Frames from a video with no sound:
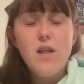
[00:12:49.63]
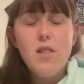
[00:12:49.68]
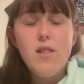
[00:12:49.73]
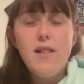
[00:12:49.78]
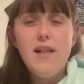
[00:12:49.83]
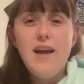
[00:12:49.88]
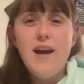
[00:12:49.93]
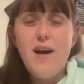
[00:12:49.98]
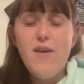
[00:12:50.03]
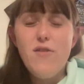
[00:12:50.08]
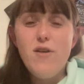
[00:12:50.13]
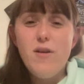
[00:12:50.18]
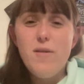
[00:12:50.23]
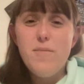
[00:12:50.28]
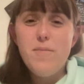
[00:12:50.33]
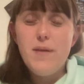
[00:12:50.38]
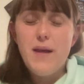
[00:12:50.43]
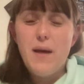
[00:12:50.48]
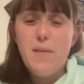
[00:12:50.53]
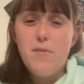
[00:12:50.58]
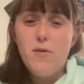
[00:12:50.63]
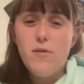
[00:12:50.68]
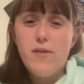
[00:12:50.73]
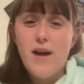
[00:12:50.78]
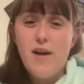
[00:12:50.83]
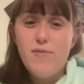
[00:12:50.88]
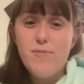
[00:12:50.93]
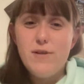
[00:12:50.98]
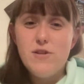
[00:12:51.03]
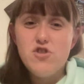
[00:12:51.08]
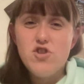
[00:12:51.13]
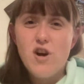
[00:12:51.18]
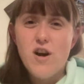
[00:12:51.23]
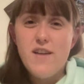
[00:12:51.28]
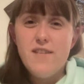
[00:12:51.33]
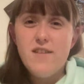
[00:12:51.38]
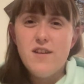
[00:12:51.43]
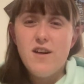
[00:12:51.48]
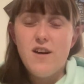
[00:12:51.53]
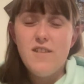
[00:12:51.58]
the other people that I've been
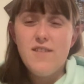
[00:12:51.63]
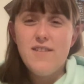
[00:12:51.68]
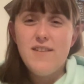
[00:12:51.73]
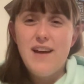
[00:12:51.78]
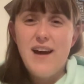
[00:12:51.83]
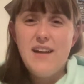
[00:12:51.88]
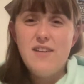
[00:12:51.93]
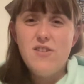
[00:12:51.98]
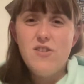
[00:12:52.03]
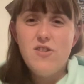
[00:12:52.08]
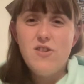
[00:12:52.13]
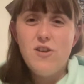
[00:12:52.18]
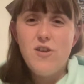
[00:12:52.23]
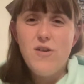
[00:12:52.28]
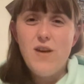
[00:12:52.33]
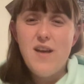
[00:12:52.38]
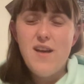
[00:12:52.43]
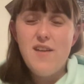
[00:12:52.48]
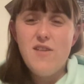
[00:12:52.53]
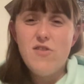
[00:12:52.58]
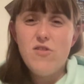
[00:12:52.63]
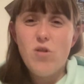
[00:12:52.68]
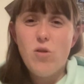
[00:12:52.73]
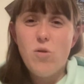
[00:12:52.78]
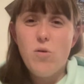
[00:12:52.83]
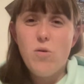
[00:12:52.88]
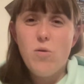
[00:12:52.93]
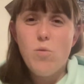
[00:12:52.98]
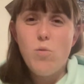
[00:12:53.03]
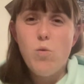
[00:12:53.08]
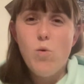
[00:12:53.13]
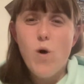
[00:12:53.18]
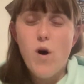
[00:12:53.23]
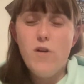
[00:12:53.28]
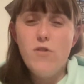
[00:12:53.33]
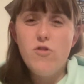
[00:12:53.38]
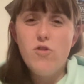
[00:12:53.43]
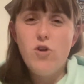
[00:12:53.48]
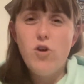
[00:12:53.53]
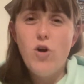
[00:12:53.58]
trying to contact to is the
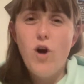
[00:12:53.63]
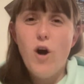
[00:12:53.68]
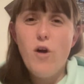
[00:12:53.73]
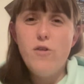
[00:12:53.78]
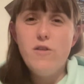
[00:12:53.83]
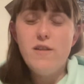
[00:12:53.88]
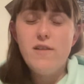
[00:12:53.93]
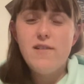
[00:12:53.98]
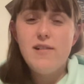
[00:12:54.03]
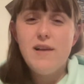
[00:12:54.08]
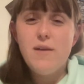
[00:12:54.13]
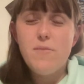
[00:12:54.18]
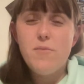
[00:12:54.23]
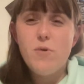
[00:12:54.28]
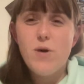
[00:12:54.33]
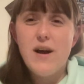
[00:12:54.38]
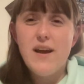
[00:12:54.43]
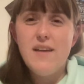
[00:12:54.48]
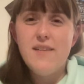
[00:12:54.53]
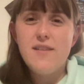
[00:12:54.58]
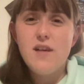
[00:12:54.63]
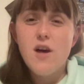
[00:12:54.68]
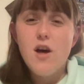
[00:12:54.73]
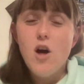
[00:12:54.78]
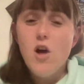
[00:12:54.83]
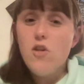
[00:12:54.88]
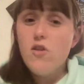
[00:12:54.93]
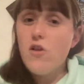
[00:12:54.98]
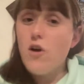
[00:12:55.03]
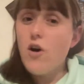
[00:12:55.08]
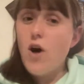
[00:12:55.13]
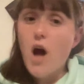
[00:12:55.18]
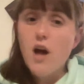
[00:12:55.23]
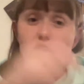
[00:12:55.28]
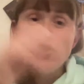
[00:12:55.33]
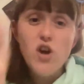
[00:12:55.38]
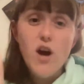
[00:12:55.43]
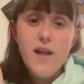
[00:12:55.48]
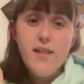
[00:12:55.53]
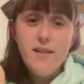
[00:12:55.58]
ones who own the slipways. So I
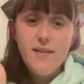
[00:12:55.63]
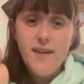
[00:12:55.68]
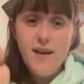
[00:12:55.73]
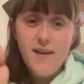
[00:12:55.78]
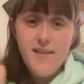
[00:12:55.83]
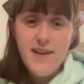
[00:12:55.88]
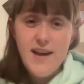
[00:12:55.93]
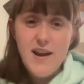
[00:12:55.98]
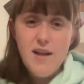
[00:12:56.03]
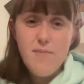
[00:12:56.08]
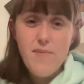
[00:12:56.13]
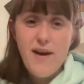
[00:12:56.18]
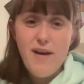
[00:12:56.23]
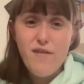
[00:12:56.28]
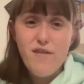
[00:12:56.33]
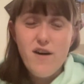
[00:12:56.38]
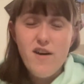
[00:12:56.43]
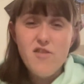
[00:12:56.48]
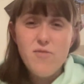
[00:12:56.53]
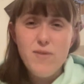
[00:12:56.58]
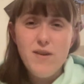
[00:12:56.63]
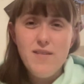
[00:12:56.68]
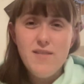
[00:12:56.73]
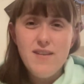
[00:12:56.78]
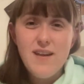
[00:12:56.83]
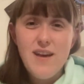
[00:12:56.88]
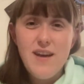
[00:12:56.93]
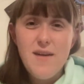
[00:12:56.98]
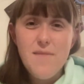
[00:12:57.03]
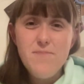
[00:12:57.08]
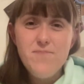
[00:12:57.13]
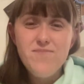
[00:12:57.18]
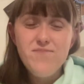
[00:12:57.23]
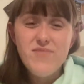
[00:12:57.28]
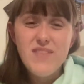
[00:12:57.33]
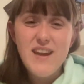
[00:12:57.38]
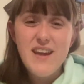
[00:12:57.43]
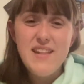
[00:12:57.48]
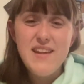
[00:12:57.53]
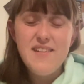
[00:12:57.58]
tried the Titanic Belfast Museum
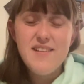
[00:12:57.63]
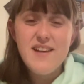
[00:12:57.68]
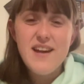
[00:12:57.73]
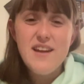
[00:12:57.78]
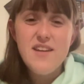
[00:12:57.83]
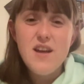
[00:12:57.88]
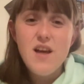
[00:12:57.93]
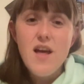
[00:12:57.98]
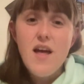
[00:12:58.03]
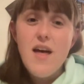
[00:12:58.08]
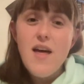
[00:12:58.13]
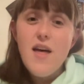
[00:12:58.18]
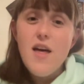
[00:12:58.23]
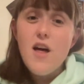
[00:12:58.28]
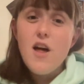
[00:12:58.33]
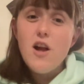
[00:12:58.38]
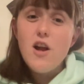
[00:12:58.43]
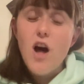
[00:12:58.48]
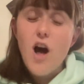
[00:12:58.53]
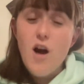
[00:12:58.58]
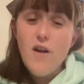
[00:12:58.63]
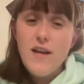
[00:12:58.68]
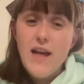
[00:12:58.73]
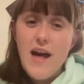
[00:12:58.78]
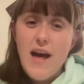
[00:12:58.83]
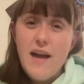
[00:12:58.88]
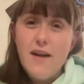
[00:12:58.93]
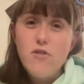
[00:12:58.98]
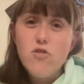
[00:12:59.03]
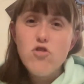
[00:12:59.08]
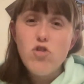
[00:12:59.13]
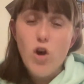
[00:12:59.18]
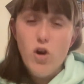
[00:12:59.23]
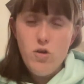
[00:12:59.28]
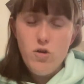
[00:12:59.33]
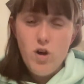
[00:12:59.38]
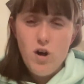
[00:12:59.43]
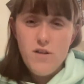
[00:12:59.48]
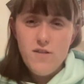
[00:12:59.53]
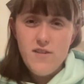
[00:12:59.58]
and they said, okay,
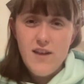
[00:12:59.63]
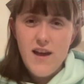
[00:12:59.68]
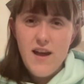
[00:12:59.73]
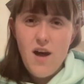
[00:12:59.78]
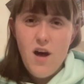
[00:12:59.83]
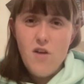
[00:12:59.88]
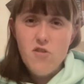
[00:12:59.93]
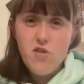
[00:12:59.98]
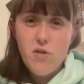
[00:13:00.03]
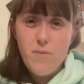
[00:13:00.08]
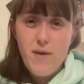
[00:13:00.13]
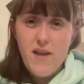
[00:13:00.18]
don't contact us. The